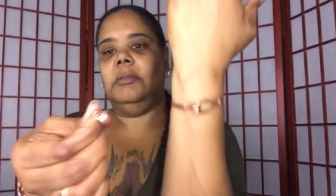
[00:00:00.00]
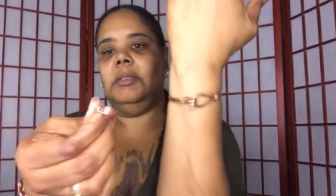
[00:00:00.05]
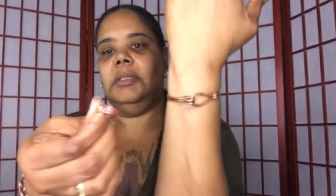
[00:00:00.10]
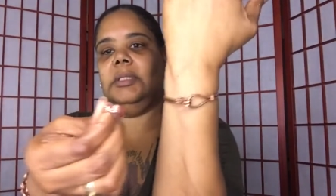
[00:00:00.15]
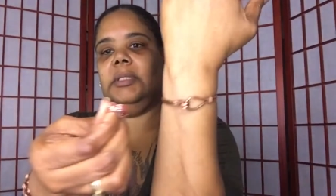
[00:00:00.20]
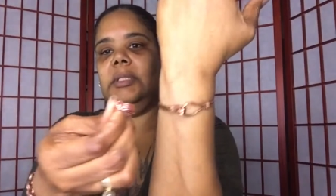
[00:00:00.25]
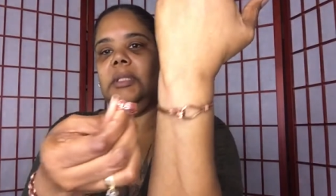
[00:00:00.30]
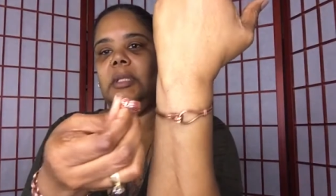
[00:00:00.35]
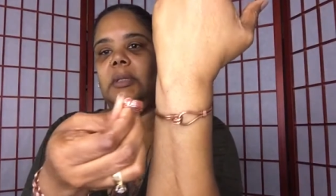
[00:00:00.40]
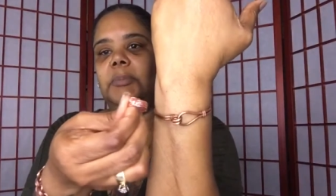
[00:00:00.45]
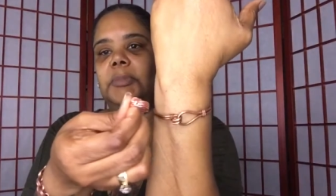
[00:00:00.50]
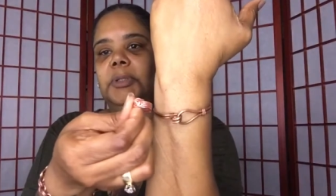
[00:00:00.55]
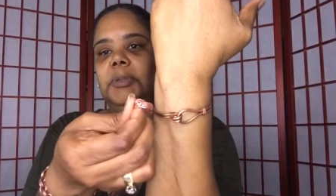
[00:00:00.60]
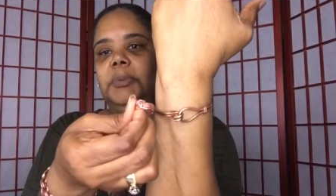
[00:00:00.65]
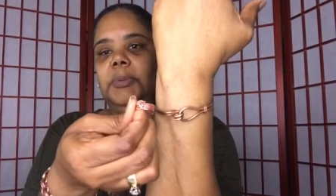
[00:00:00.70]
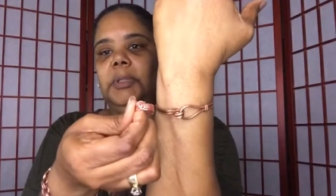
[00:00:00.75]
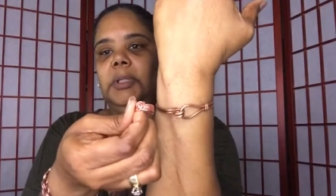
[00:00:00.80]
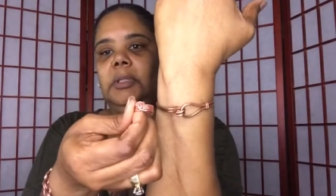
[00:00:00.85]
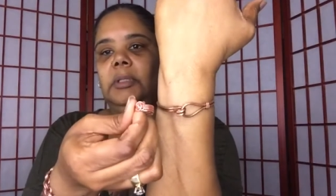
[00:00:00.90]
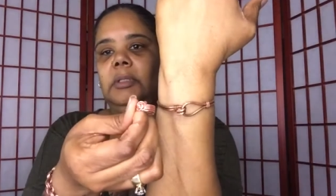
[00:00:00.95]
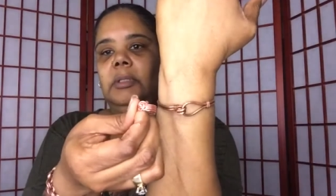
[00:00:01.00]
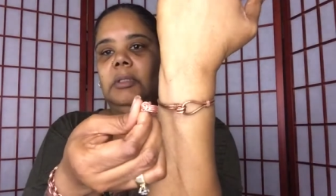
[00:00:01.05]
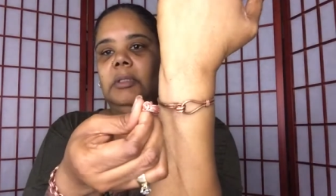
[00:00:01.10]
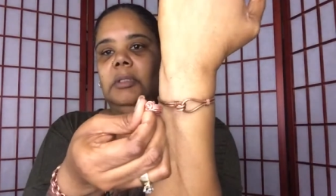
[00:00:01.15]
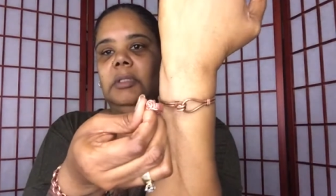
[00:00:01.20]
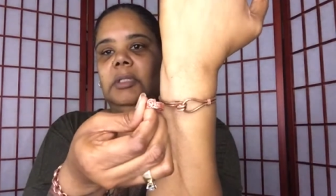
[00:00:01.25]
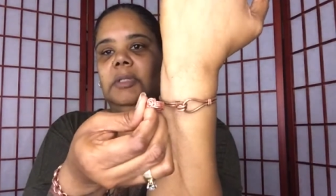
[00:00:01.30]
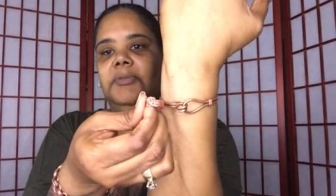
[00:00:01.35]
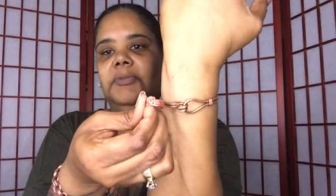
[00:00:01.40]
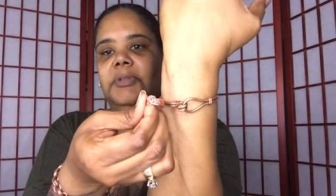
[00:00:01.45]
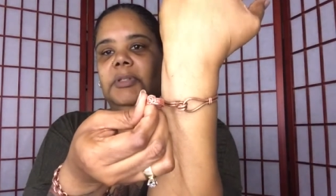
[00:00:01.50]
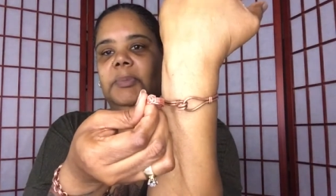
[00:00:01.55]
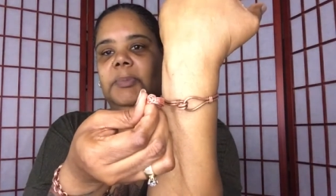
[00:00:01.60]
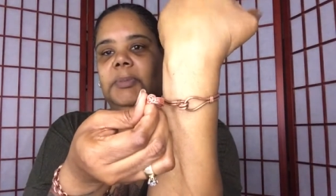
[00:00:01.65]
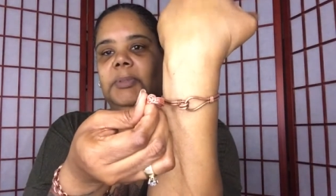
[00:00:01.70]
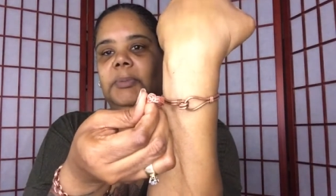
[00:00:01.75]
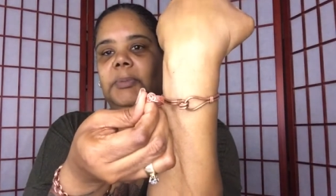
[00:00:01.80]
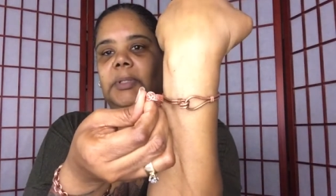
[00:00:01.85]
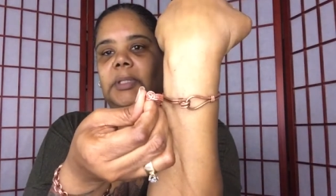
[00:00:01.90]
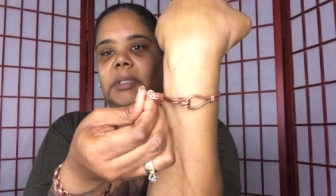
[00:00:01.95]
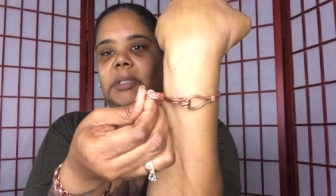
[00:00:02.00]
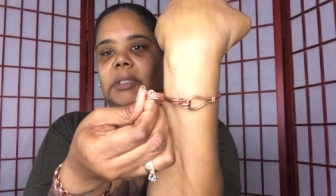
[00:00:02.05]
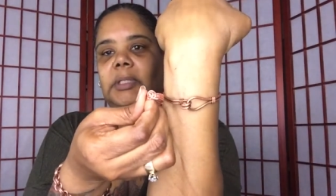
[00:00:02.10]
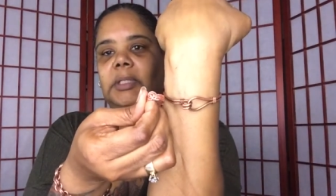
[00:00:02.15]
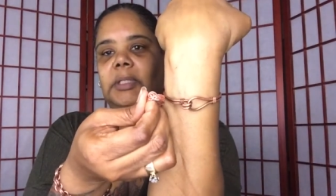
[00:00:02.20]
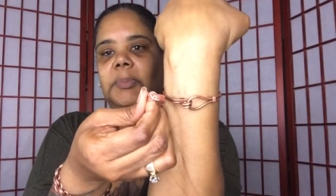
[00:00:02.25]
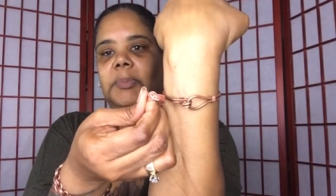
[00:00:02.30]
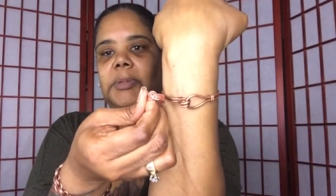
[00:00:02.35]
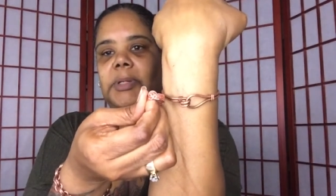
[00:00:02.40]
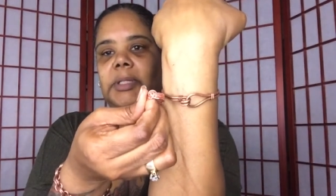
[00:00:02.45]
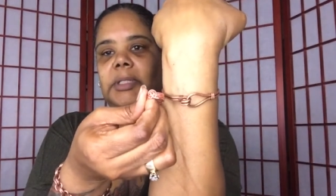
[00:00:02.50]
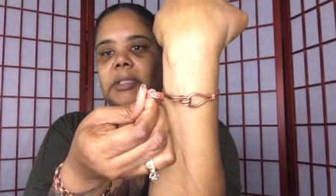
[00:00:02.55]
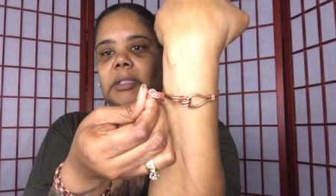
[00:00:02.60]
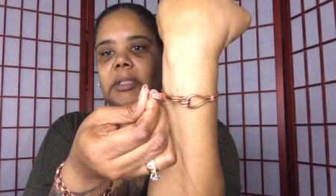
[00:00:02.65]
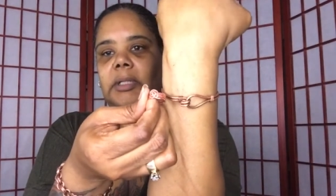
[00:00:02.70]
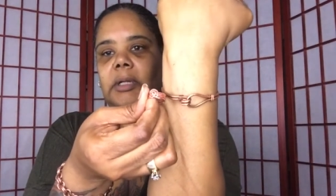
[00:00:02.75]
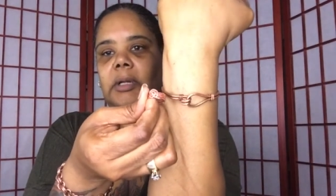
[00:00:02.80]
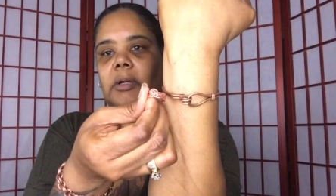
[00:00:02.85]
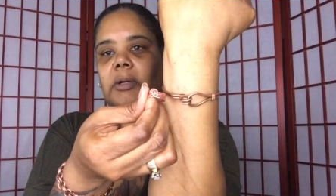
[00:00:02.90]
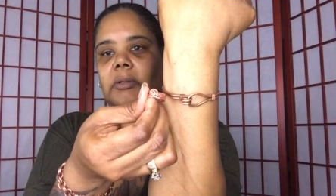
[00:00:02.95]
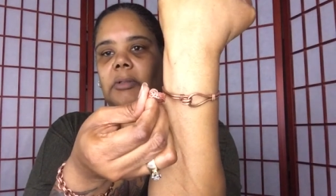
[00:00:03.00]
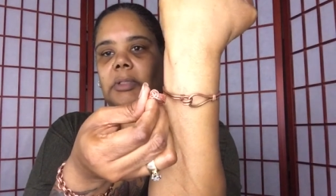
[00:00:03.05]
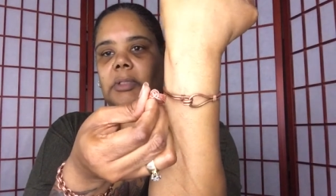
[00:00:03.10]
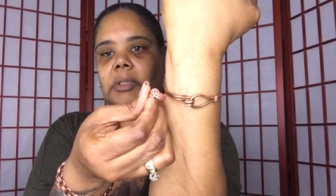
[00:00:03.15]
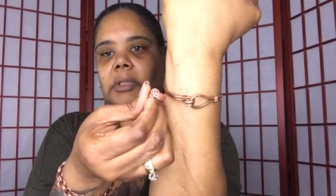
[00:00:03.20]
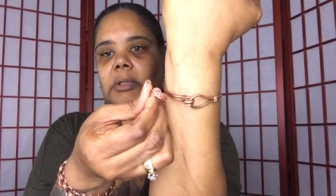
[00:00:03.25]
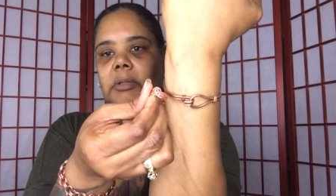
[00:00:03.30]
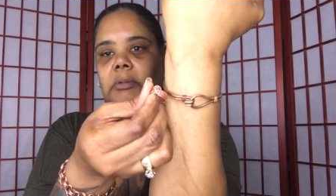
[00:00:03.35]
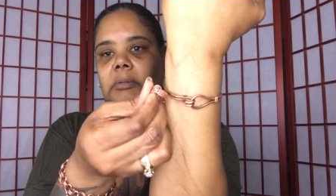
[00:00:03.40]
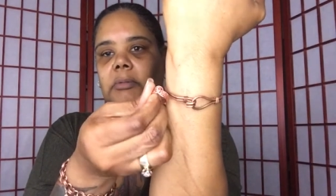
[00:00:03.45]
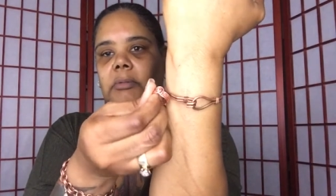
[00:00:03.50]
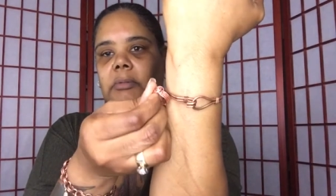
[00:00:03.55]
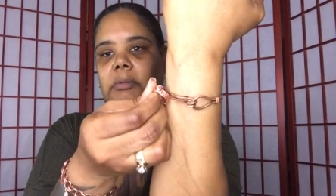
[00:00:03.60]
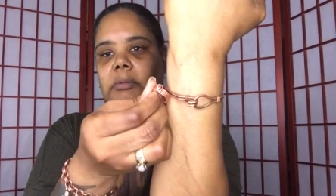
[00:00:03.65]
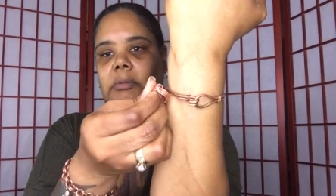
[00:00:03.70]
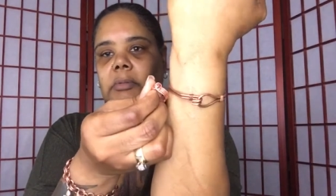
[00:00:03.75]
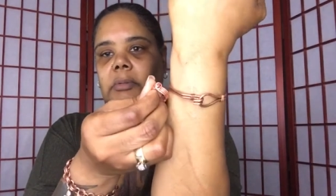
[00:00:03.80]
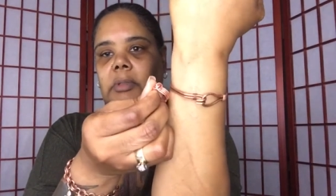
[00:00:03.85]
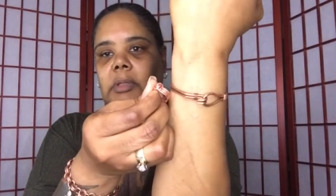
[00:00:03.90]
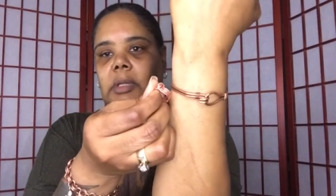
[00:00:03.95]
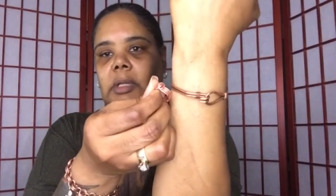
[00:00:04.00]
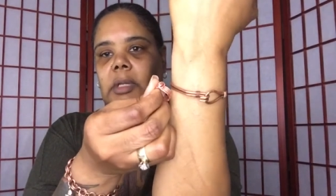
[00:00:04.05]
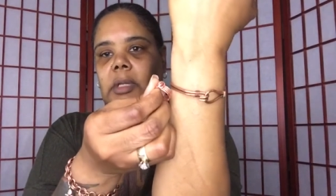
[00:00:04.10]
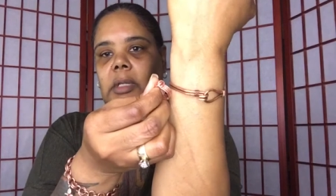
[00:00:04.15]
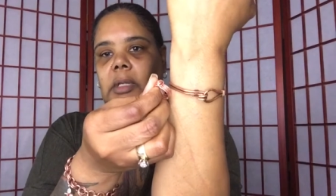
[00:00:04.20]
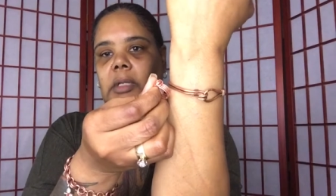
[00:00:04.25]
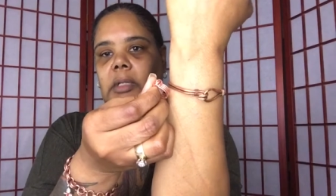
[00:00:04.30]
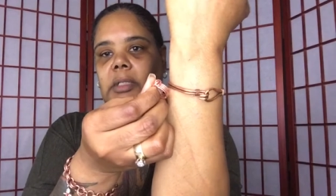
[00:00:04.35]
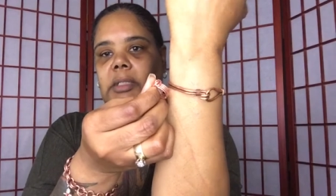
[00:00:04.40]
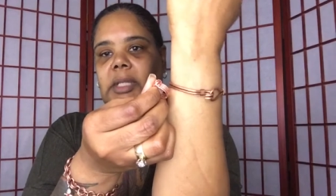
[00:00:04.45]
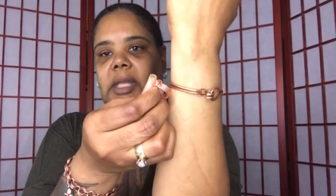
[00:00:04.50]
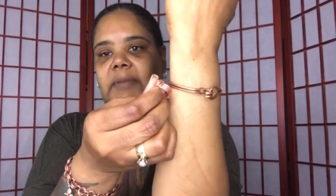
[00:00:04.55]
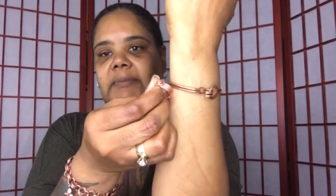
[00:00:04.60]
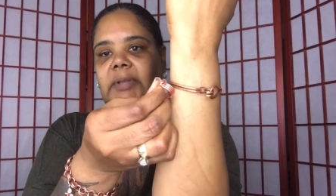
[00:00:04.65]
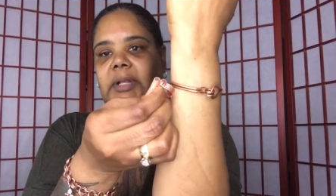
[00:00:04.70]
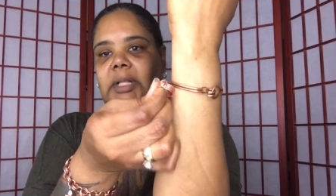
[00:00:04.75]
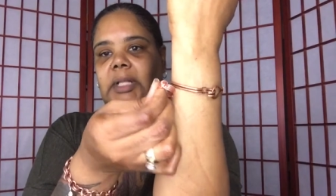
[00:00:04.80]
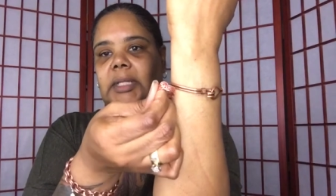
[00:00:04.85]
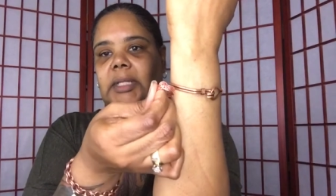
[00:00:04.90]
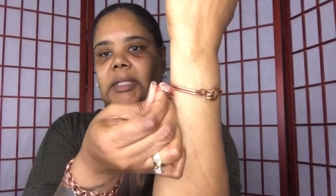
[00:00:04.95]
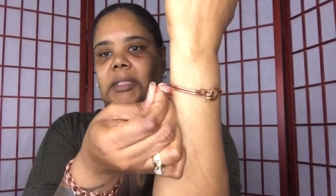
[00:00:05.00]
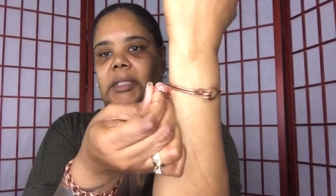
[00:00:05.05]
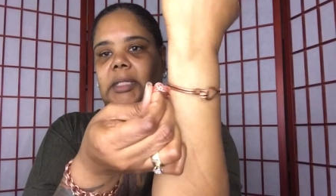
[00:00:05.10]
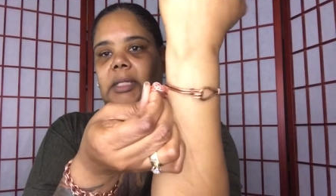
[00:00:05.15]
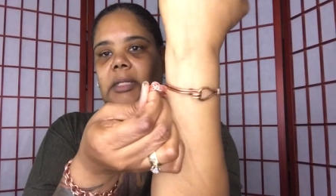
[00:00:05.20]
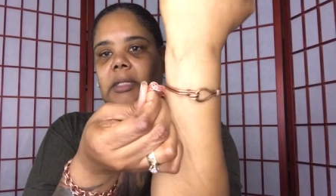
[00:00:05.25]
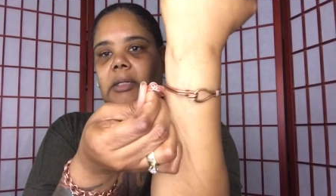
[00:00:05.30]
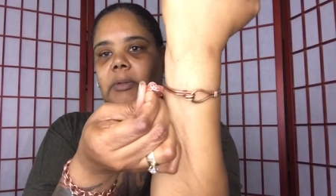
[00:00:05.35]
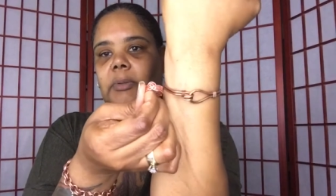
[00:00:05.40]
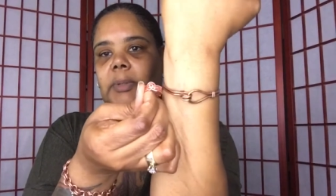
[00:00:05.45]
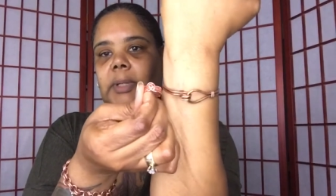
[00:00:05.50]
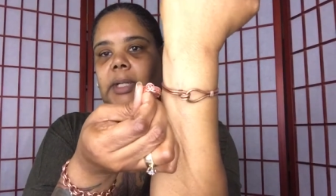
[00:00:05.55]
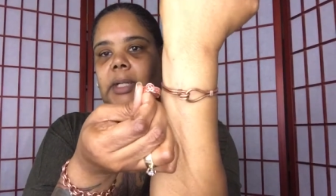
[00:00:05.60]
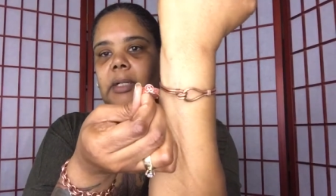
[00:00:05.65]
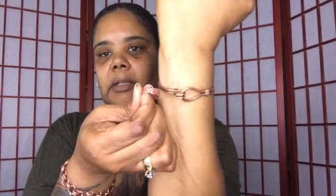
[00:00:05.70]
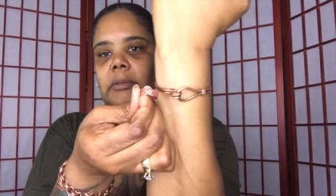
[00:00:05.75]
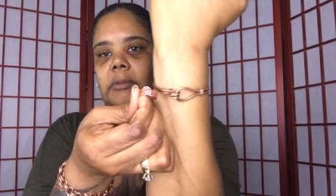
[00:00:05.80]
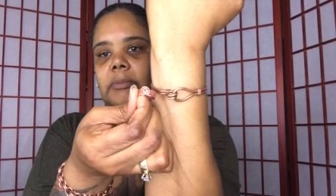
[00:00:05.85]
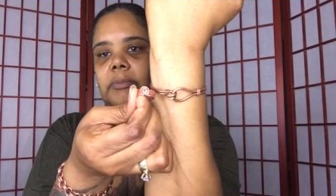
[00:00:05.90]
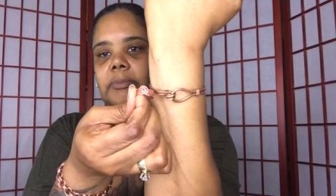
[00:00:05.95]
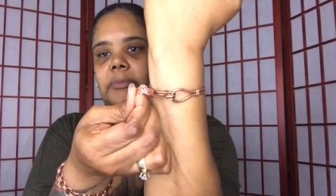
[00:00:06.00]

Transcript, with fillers: can see it between the difference between this bracelet also, because I haven't cleaned it in a while.